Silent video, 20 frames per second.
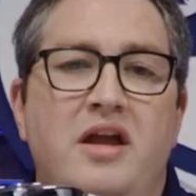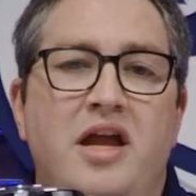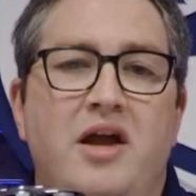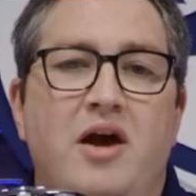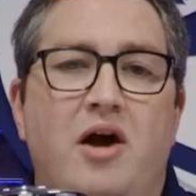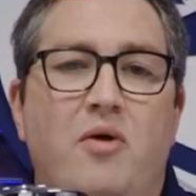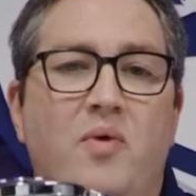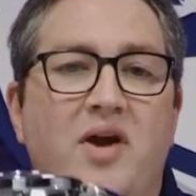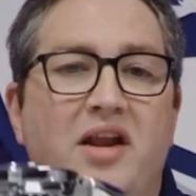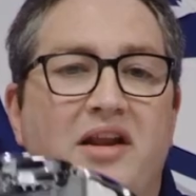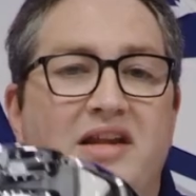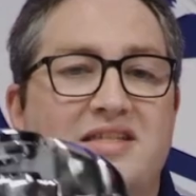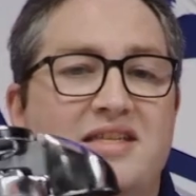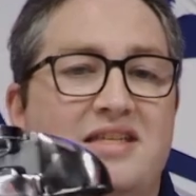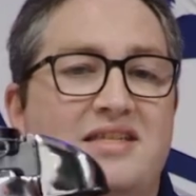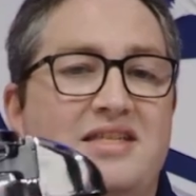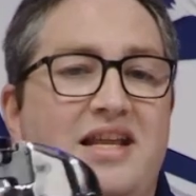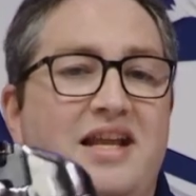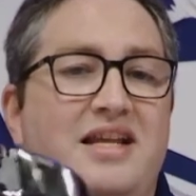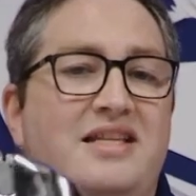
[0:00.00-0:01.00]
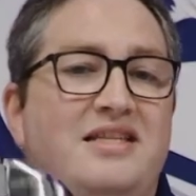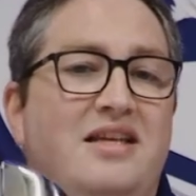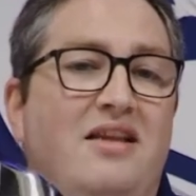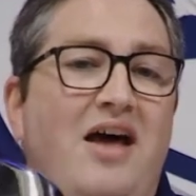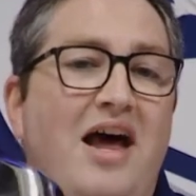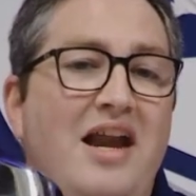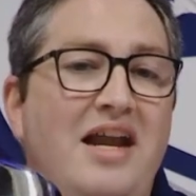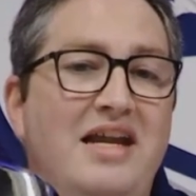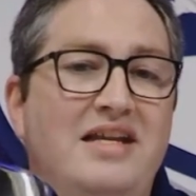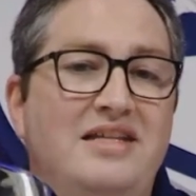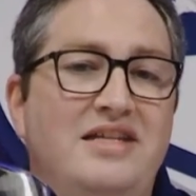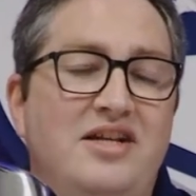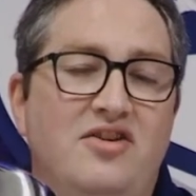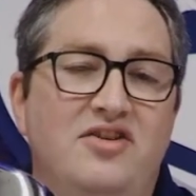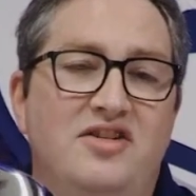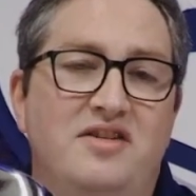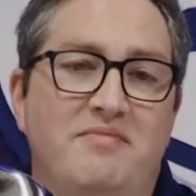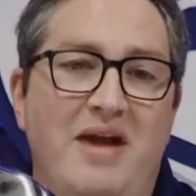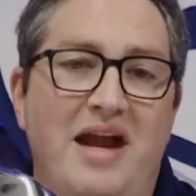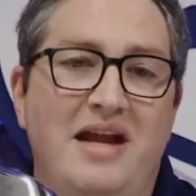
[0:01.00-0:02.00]
windlass is that it's a lot easier
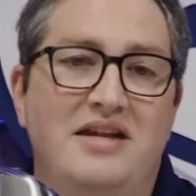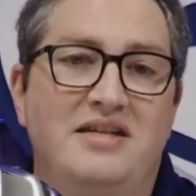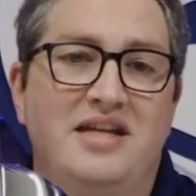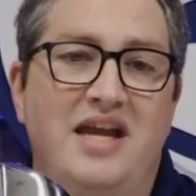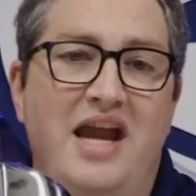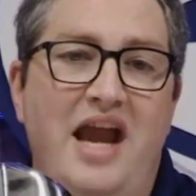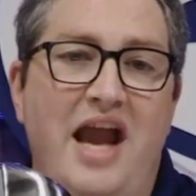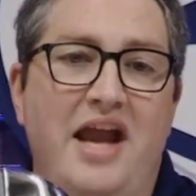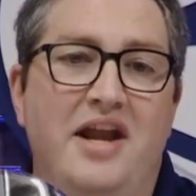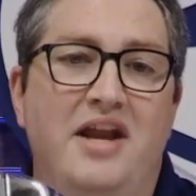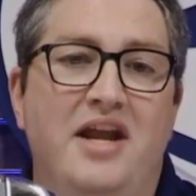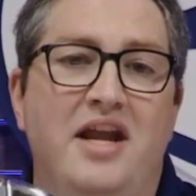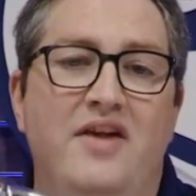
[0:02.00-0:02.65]
to maintain.